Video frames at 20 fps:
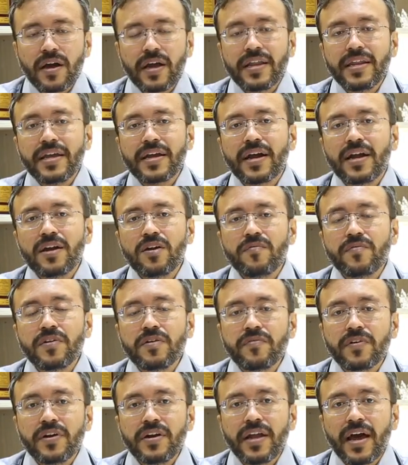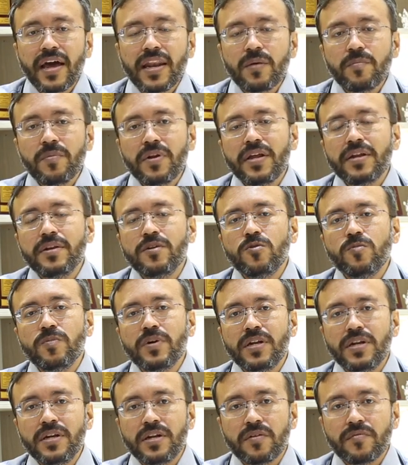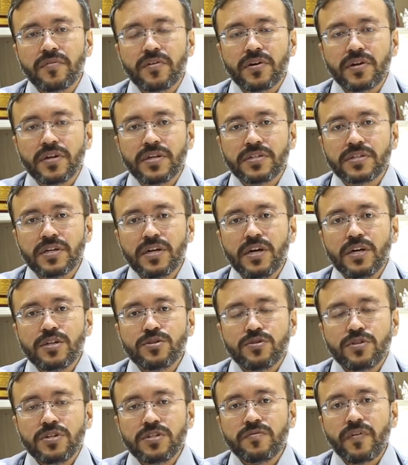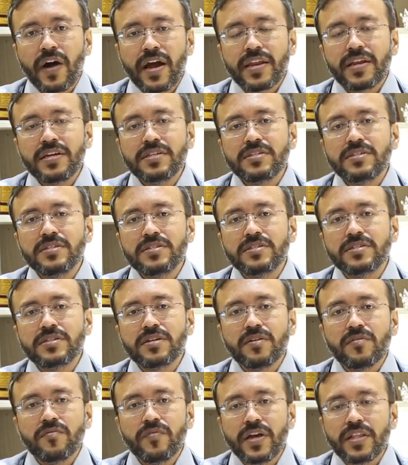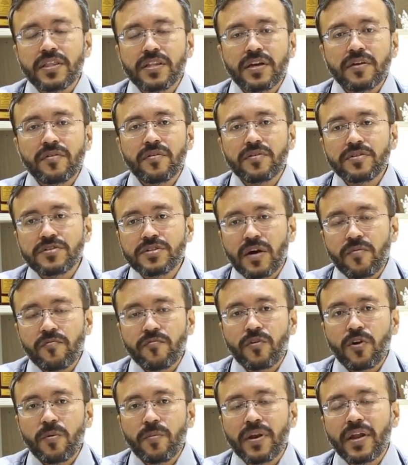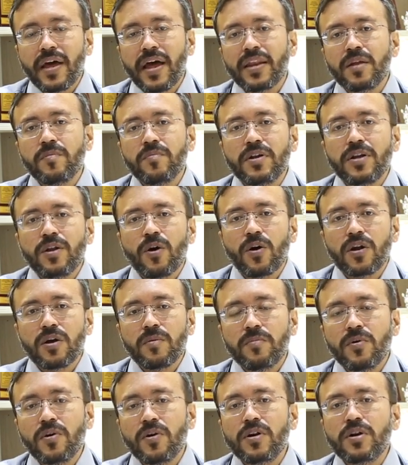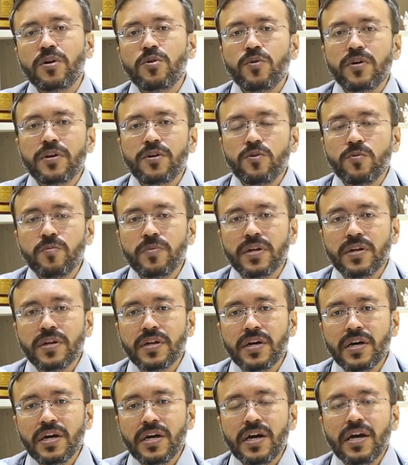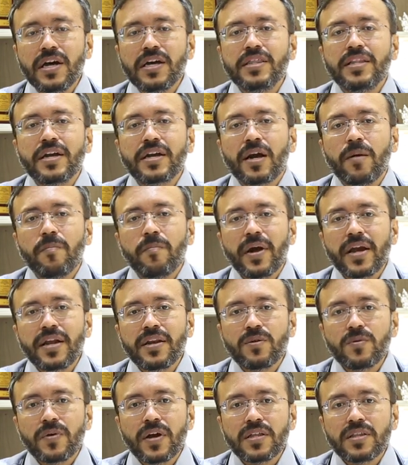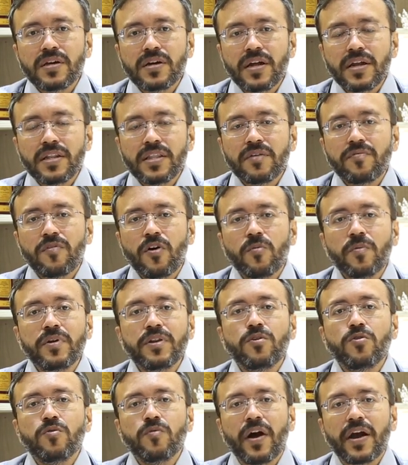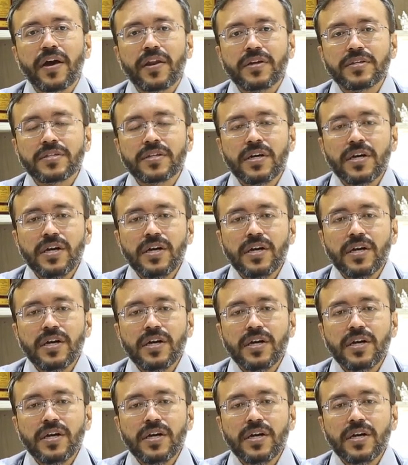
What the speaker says: Any kind of different animal and human interference. So these viruses, when they jump from an animal or a bird to a human, they combine together and they form a new virus.